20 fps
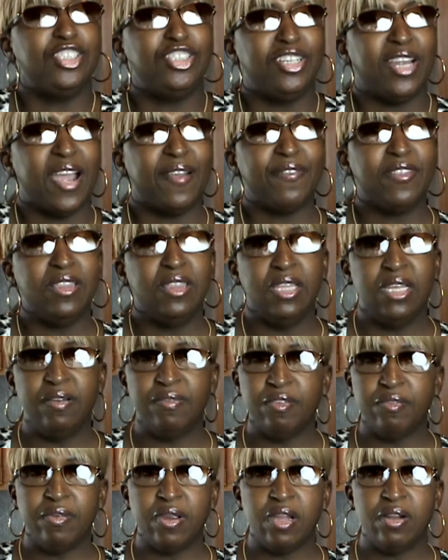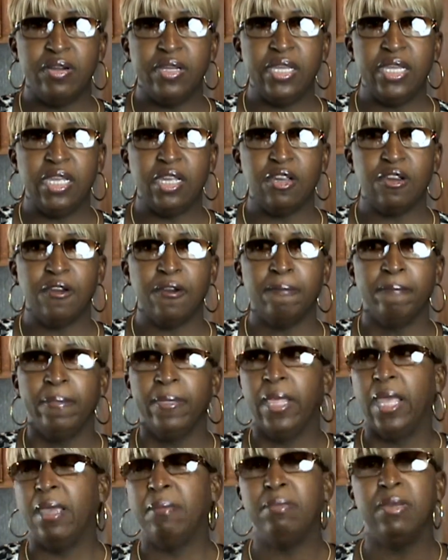you have to live around here
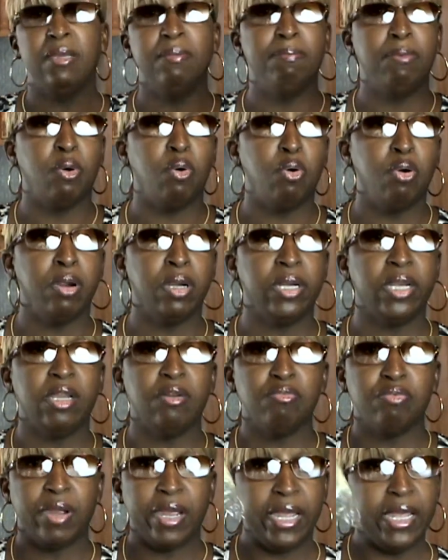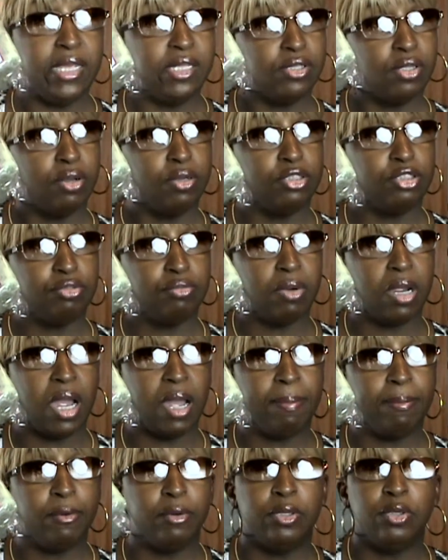and be born and raised on
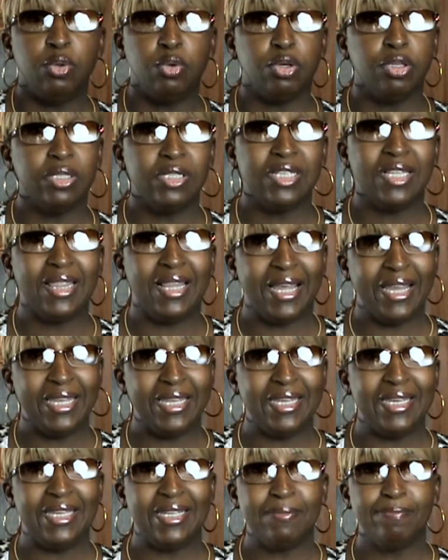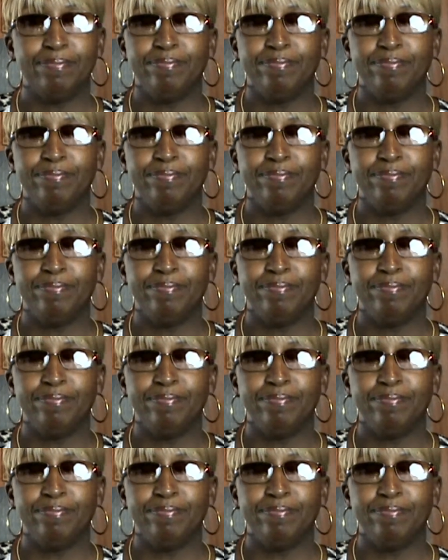scrapple in order to like it.